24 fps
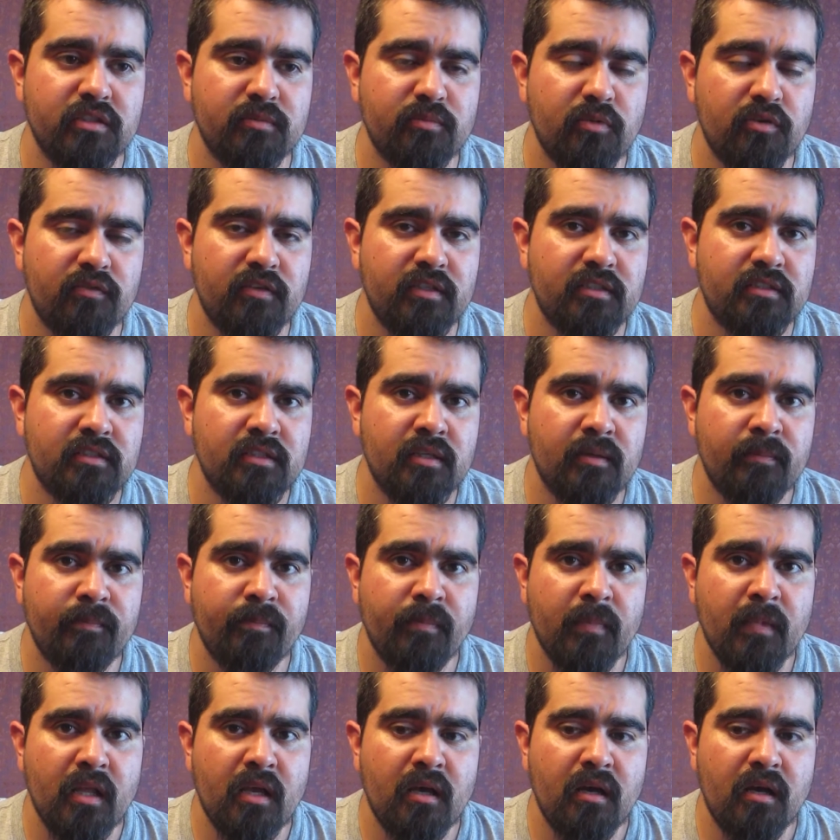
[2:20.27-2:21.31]
movies,
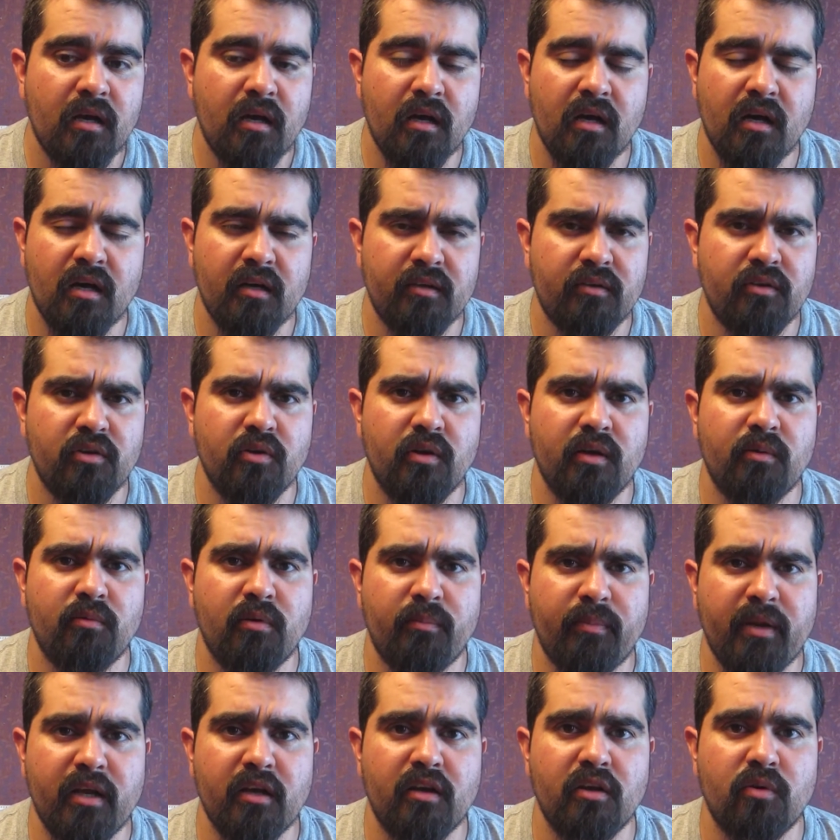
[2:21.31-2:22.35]
you know, it
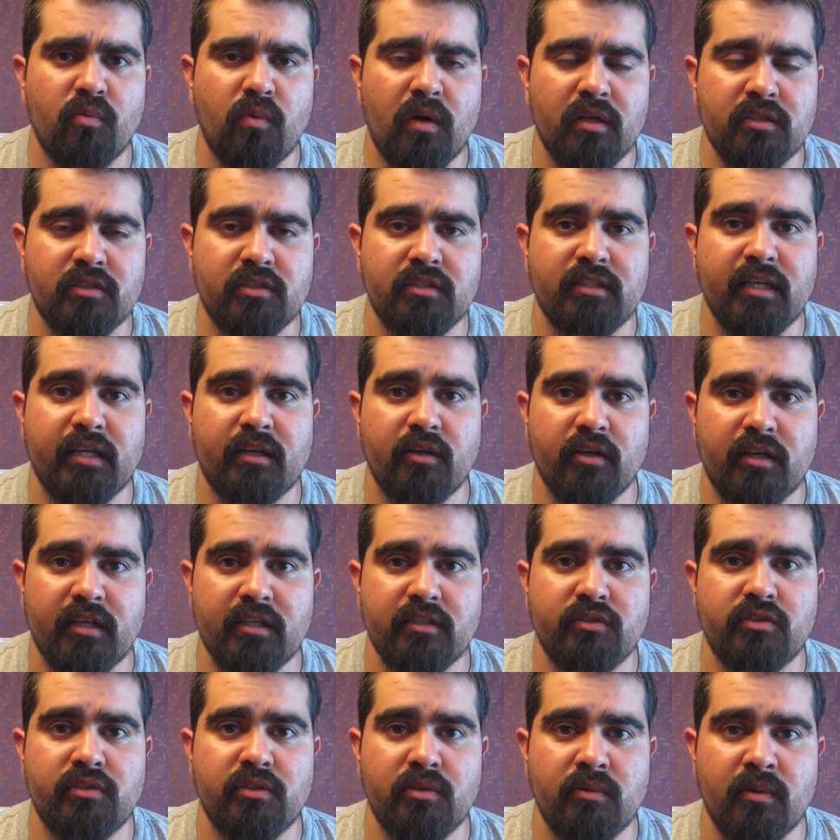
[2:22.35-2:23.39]
would be a good watch to take your
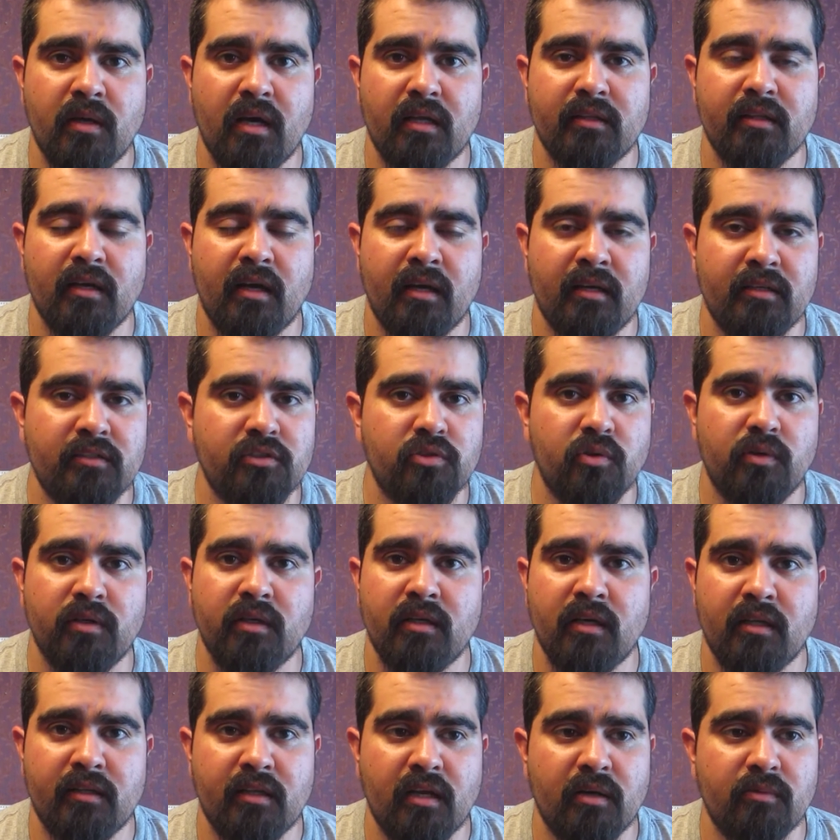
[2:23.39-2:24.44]
kids to. I enjoyed
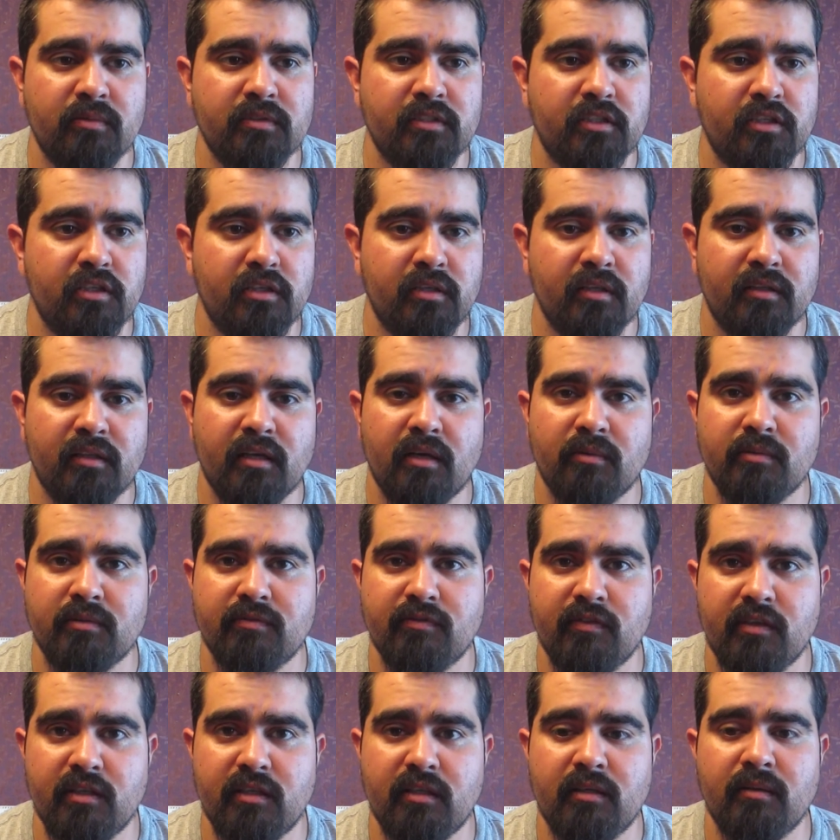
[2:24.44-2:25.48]
it. I thought it was good. I thought it was
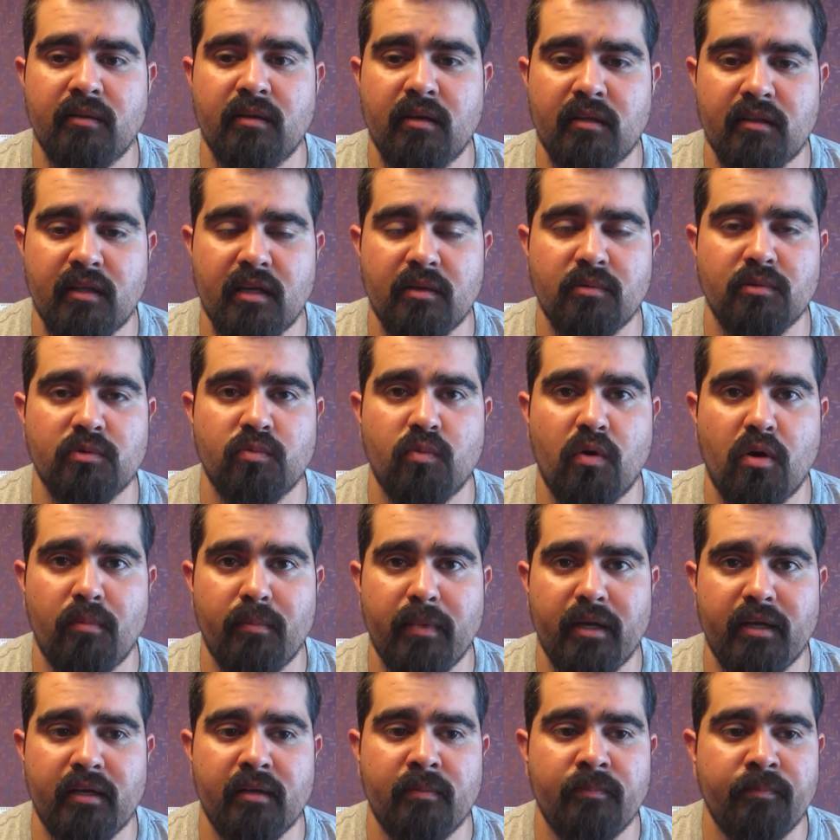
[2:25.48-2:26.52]
funny. I thought it was well
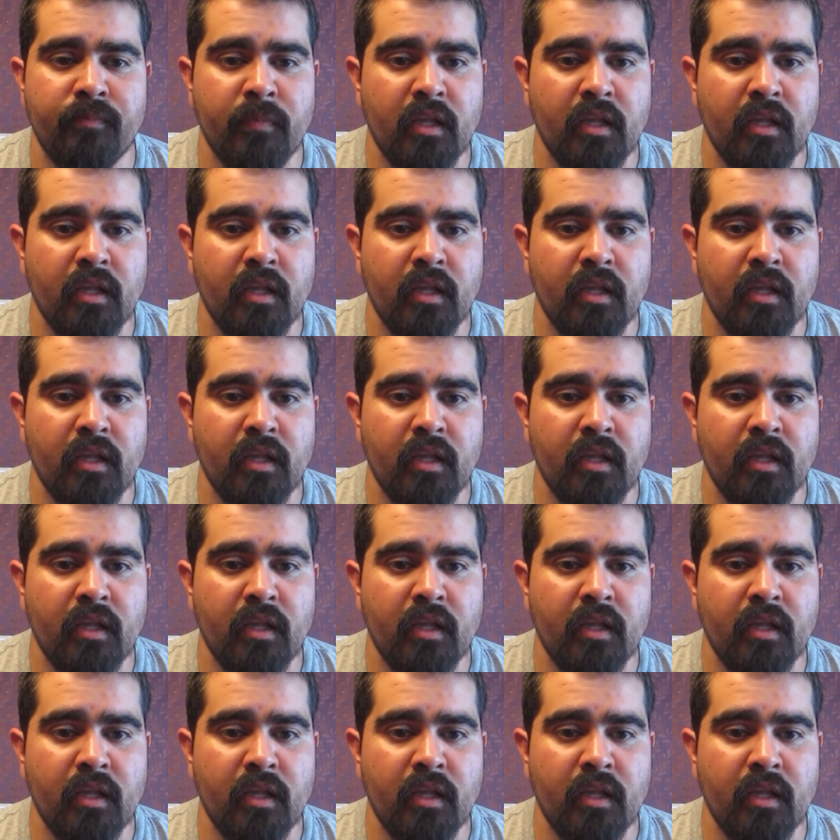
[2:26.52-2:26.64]
made.